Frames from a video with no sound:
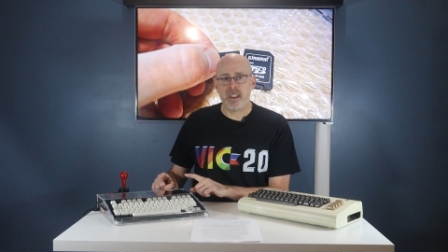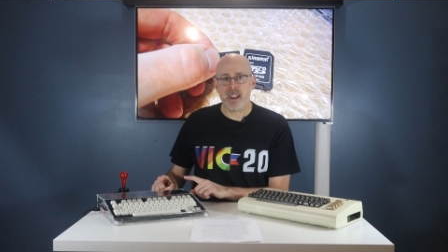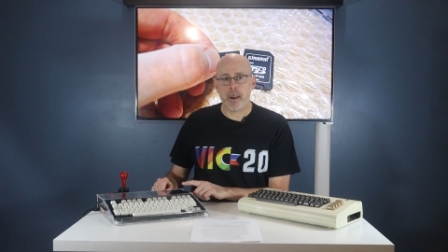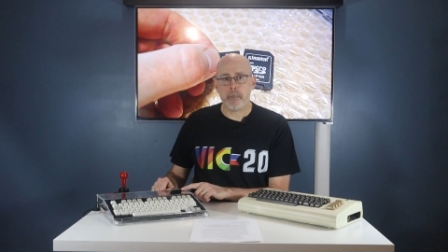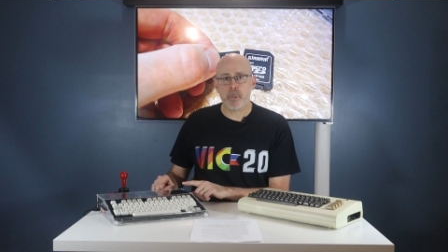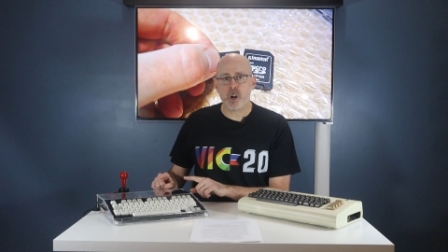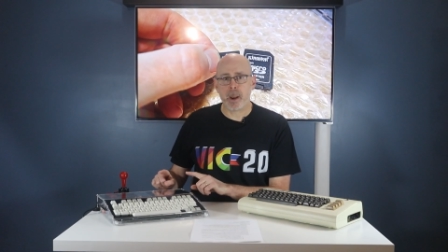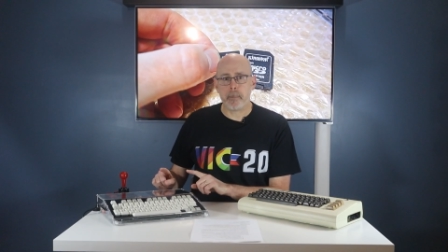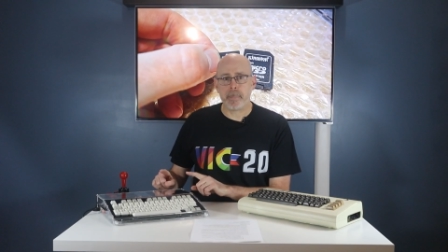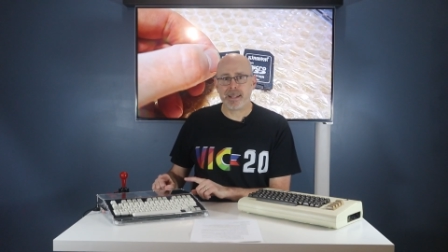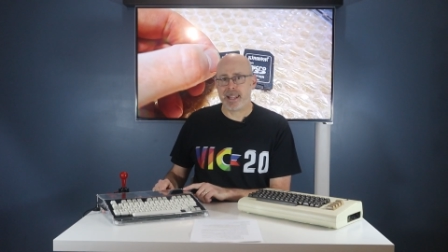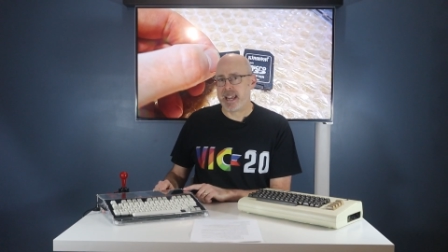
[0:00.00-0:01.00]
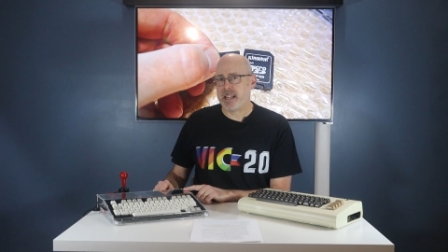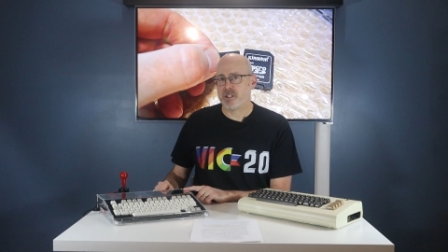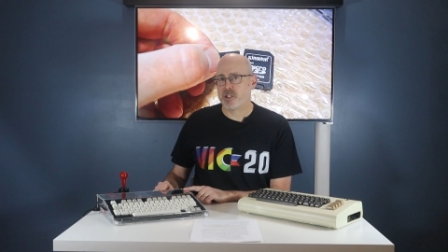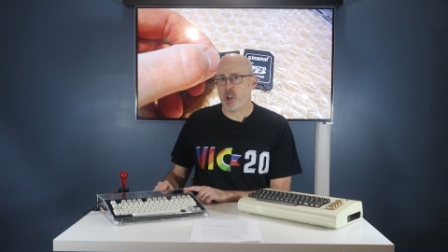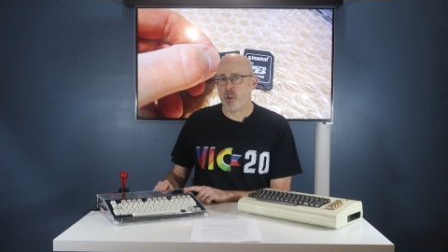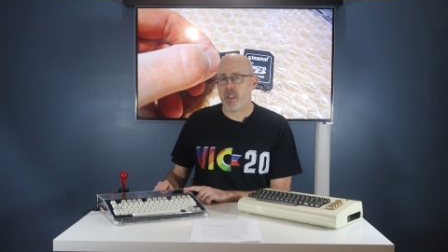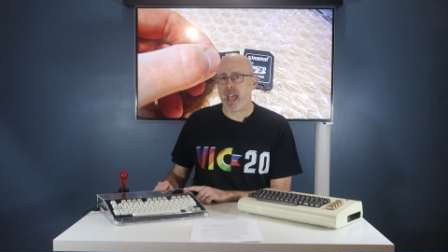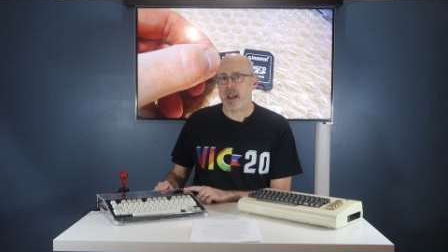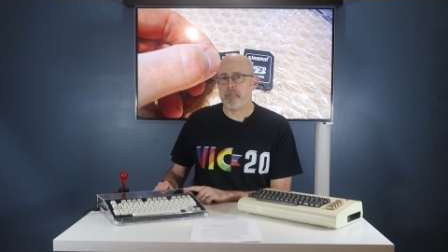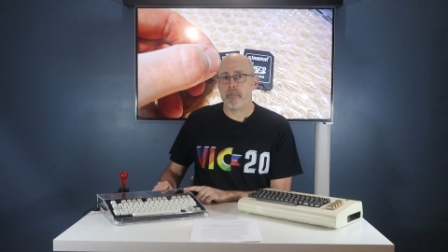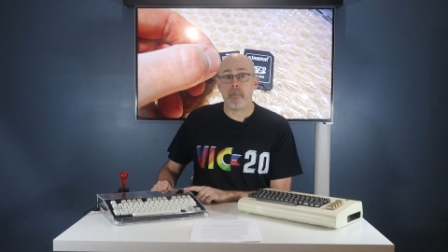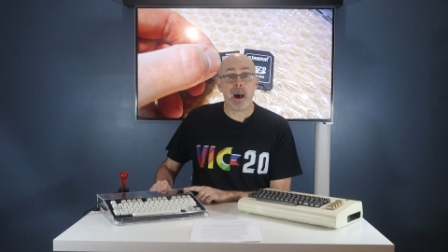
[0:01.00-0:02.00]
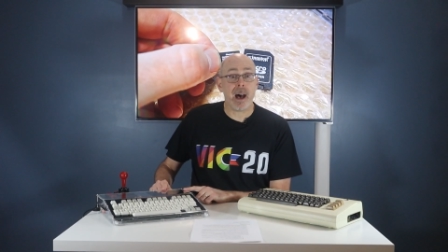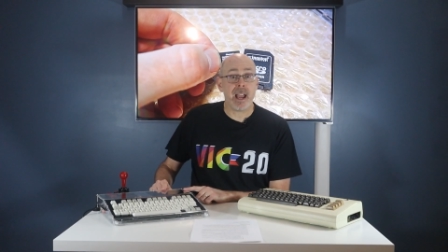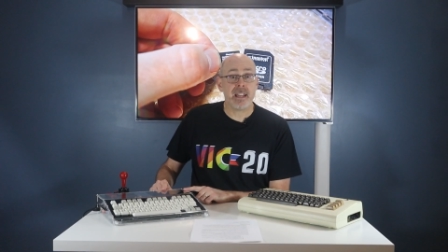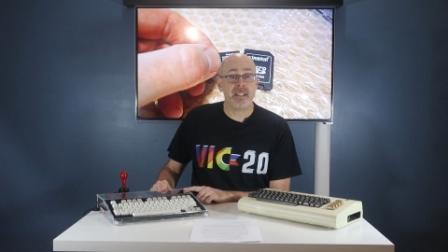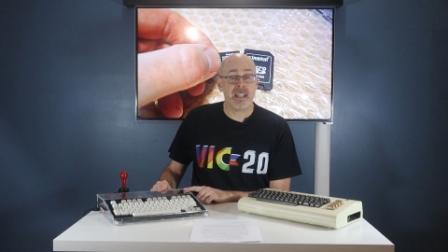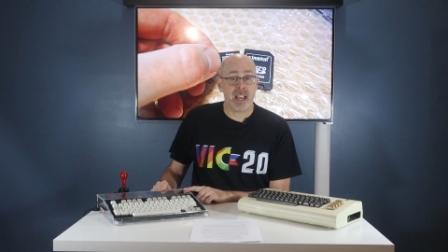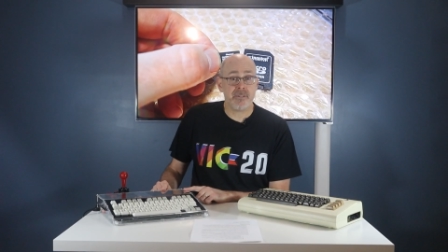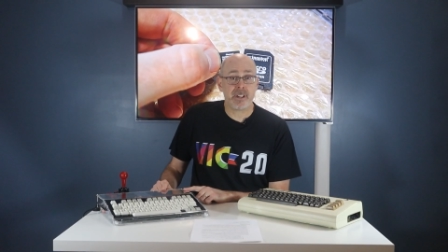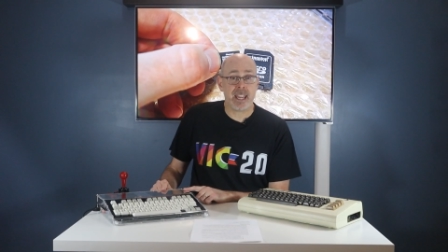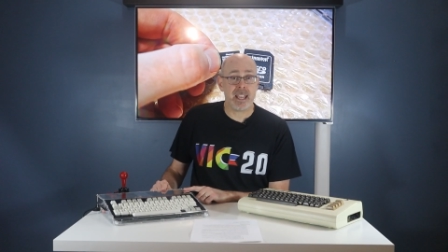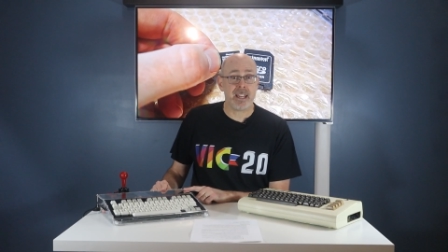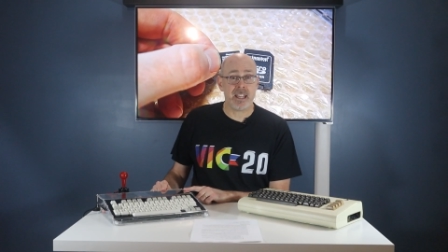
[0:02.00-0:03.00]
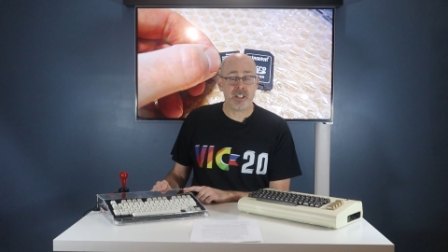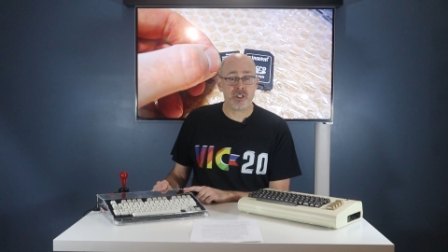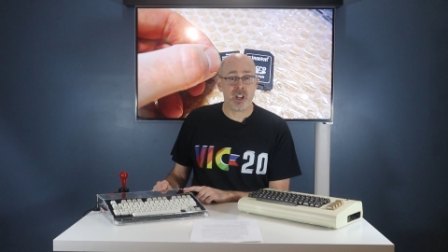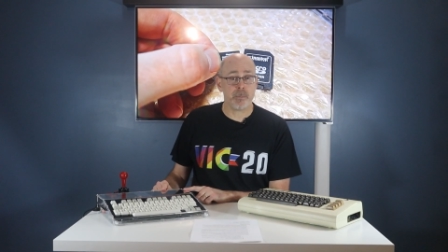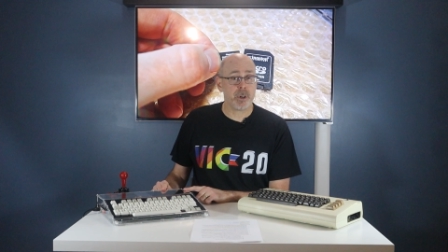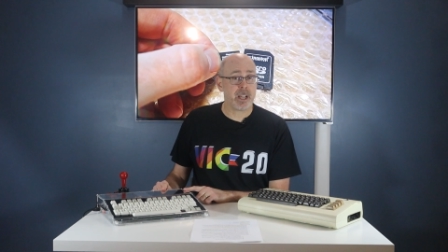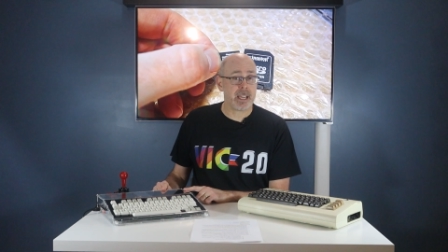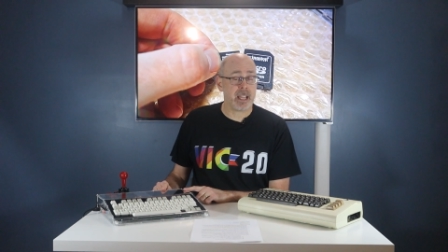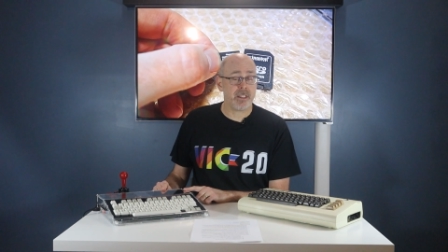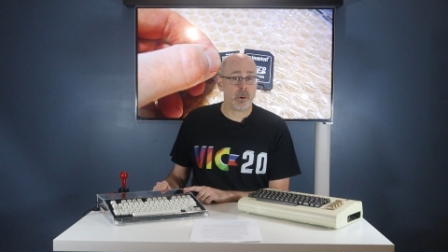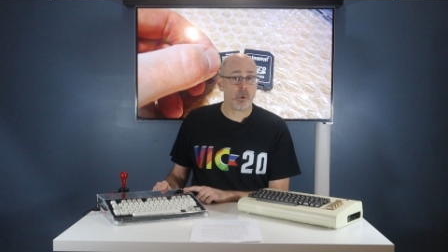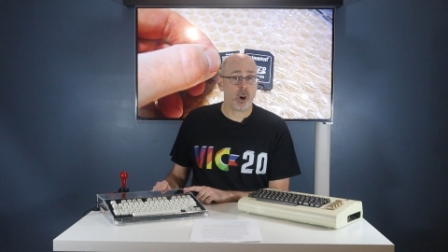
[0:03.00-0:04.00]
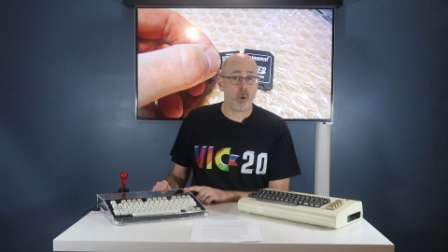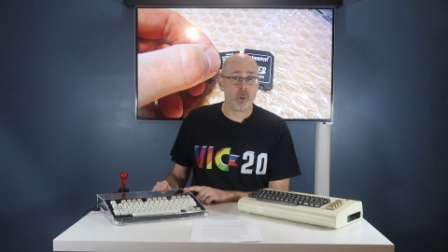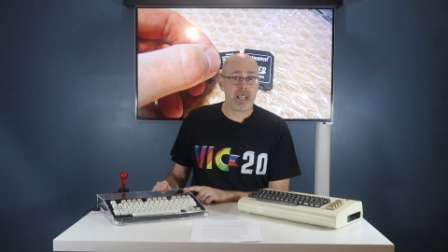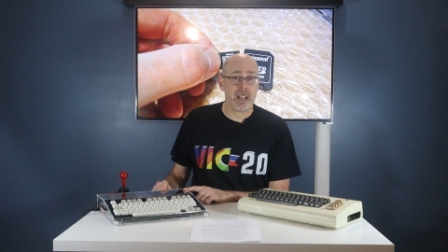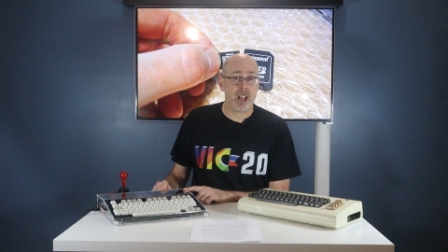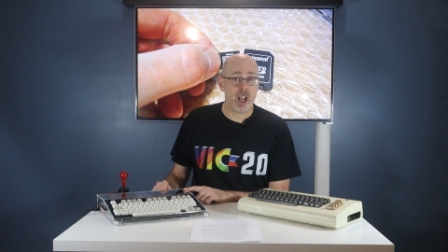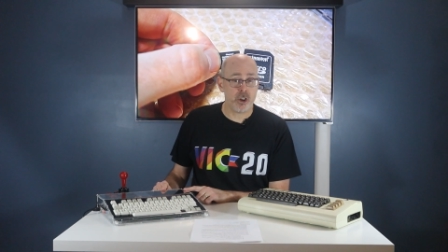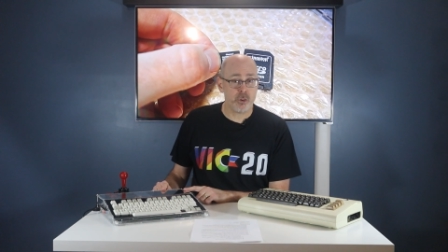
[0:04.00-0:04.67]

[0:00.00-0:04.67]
a numbered plate so that my dev kit is numbered. Again, there were only